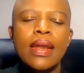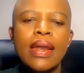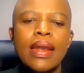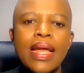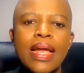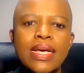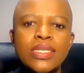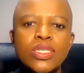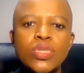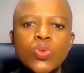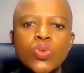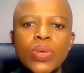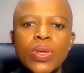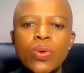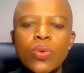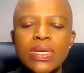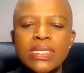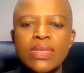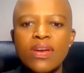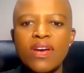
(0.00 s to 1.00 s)
Last
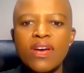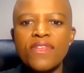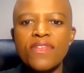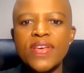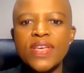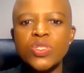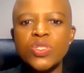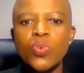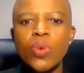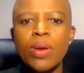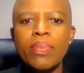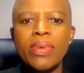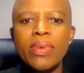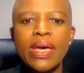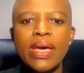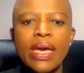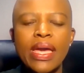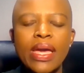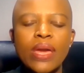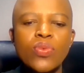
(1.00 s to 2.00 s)
week was our first
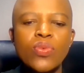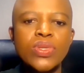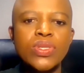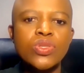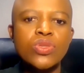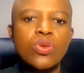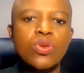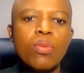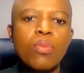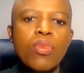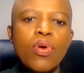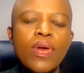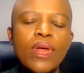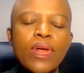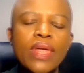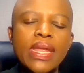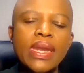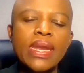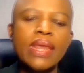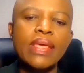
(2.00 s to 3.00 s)
webinar and we saw more
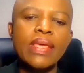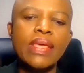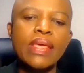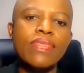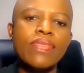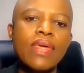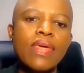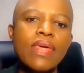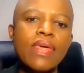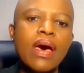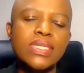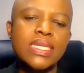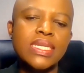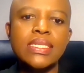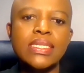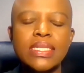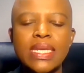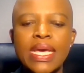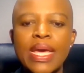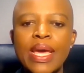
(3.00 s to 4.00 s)
than
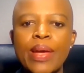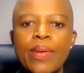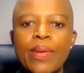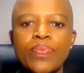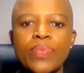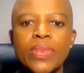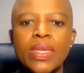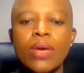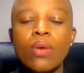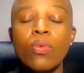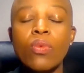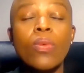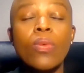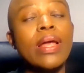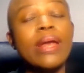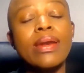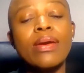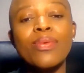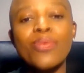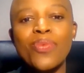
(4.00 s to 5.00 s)
1,100
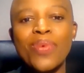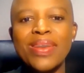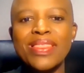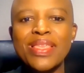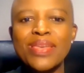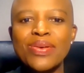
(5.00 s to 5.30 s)
um, 1,